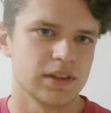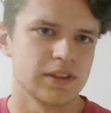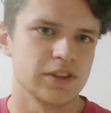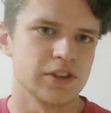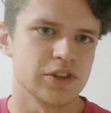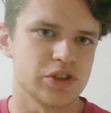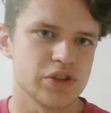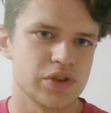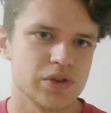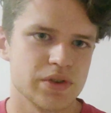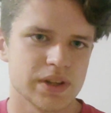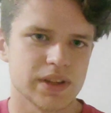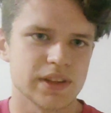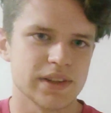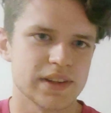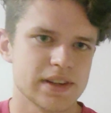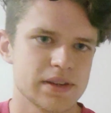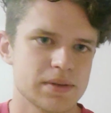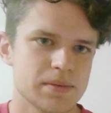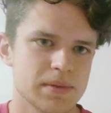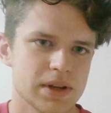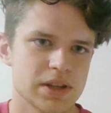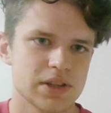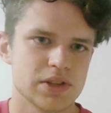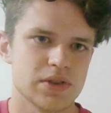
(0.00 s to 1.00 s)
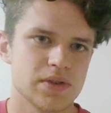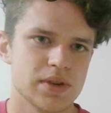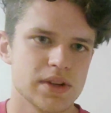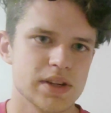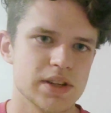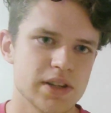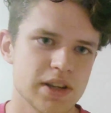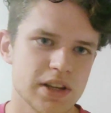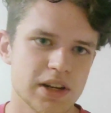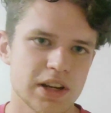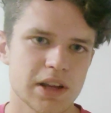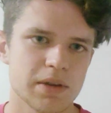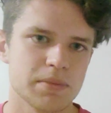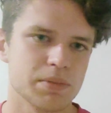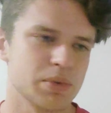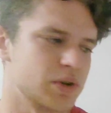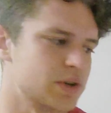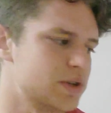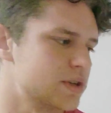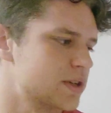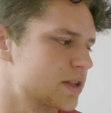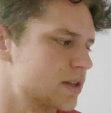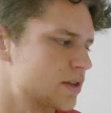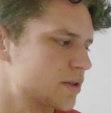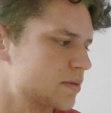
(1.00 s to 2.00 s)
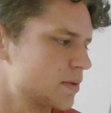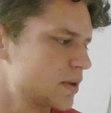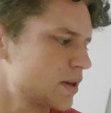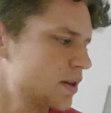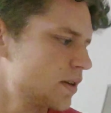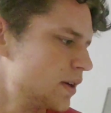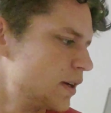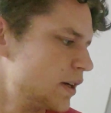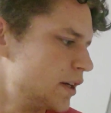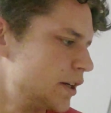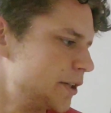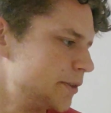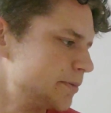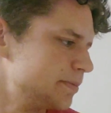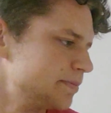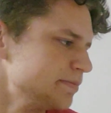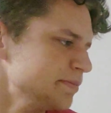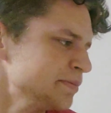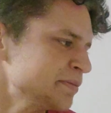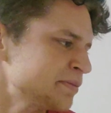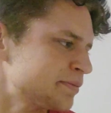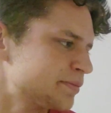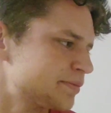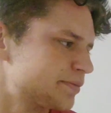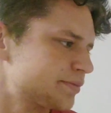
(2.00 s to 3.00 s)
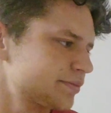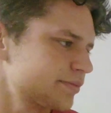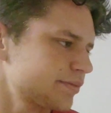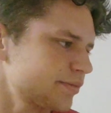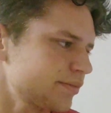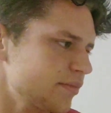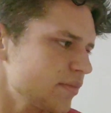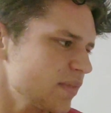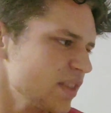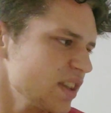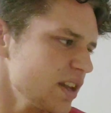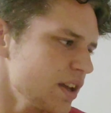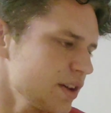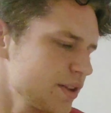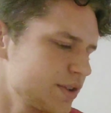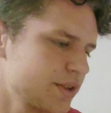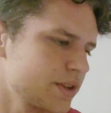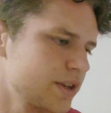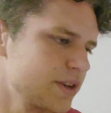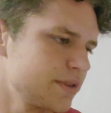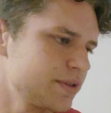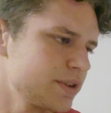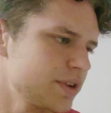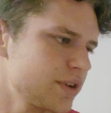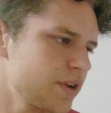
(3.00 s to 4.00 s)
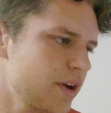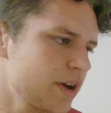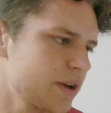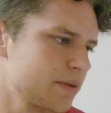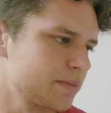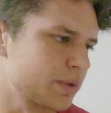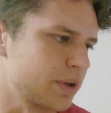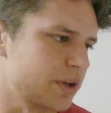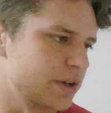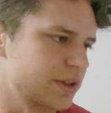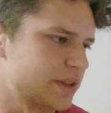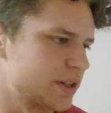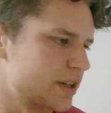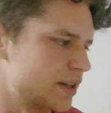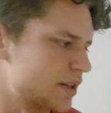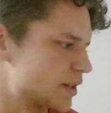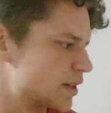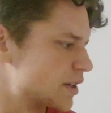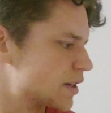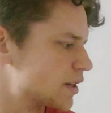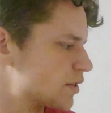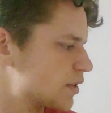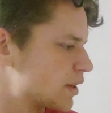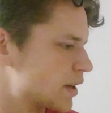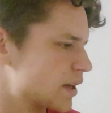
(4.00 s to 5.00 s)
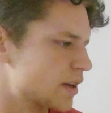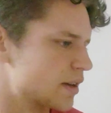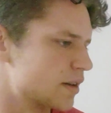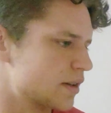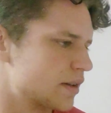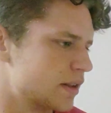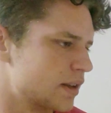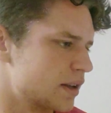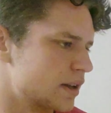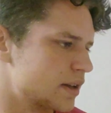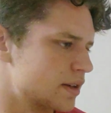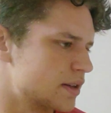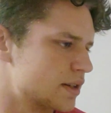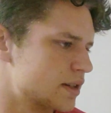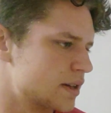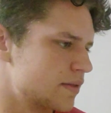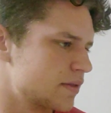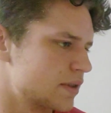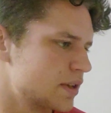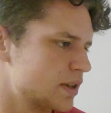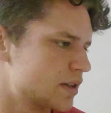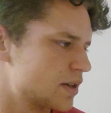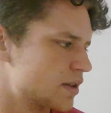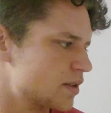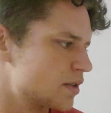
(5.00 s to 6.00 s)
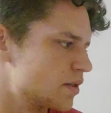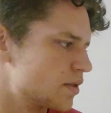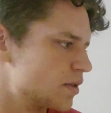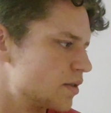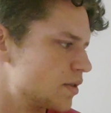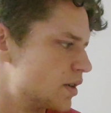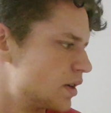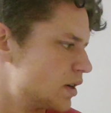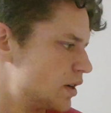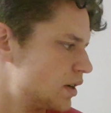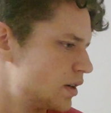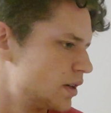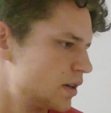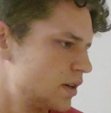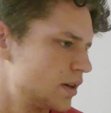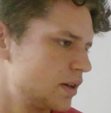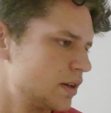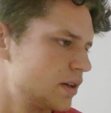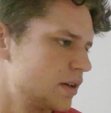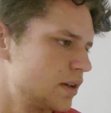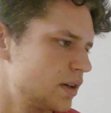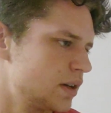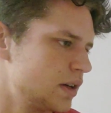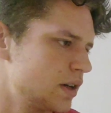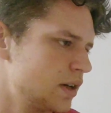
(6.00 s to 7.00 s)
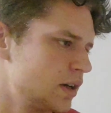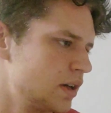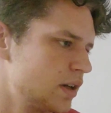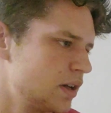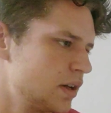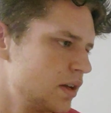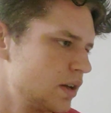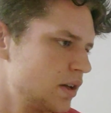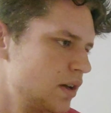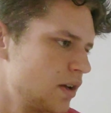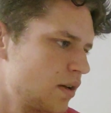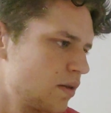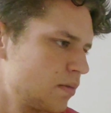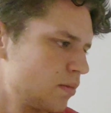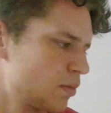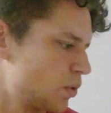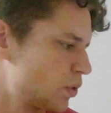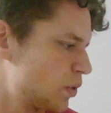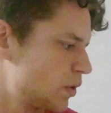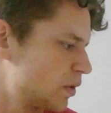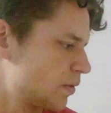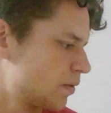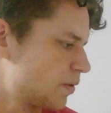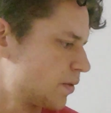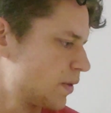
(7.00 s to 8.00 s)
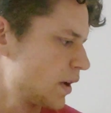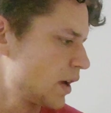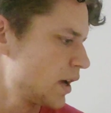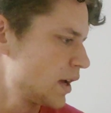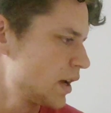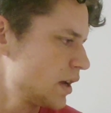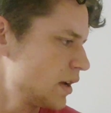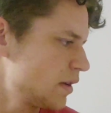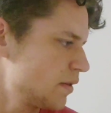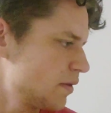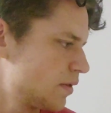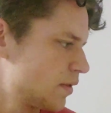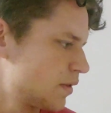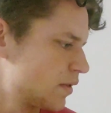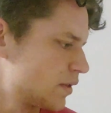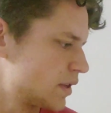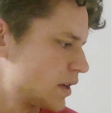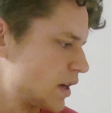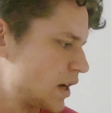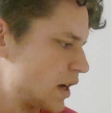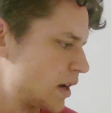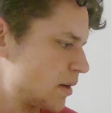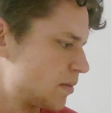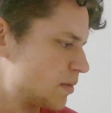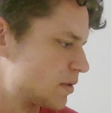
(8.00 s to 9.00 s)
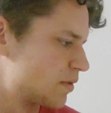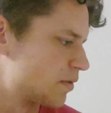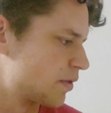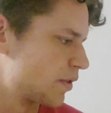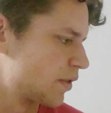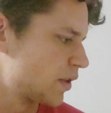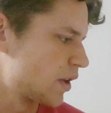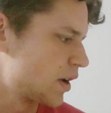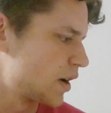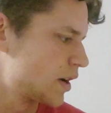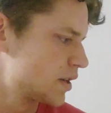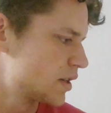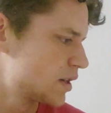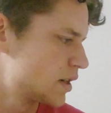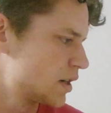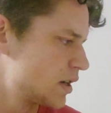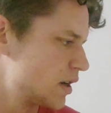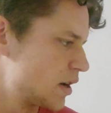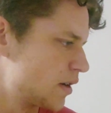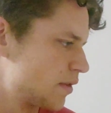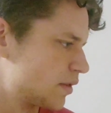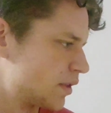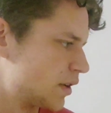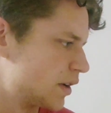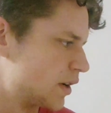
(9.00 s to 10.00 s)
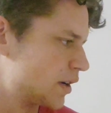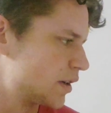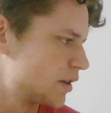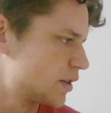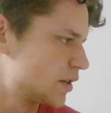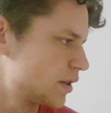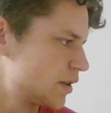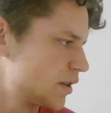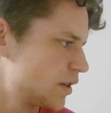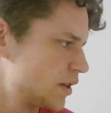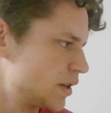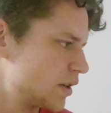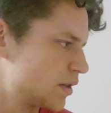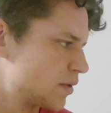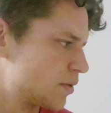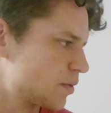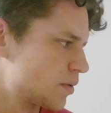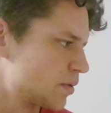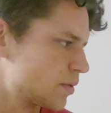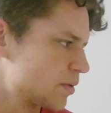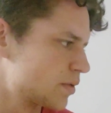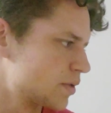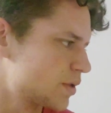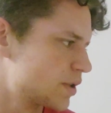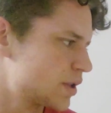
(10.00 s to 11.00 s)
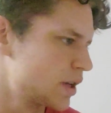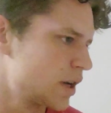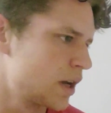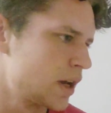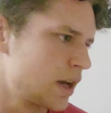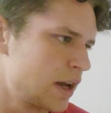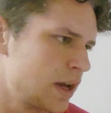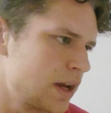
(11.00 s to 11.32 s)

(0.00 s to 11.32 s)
you're shooting this way, so he's going to get pushed this way. So if you go ahead and plug things in, you get that 72.5 times velocity of the hunter equals